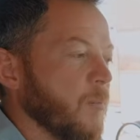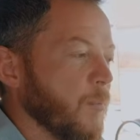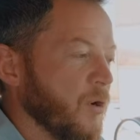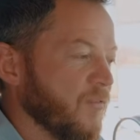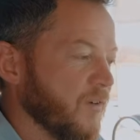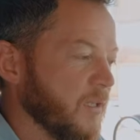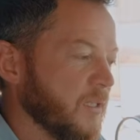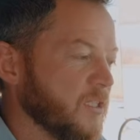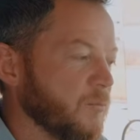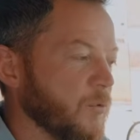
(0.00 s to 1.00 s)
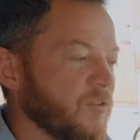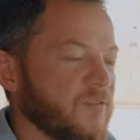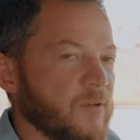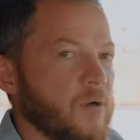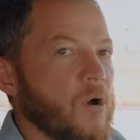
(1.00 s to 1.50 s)
perfectly smooth
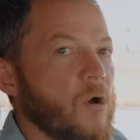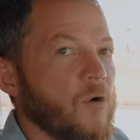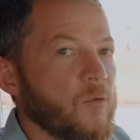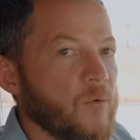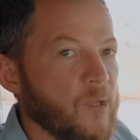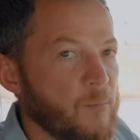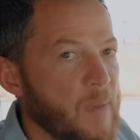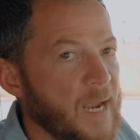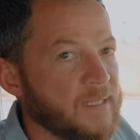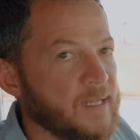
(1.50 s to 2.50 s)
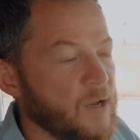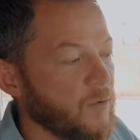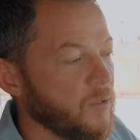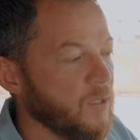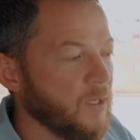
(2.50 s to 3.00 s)
foot all the way back down.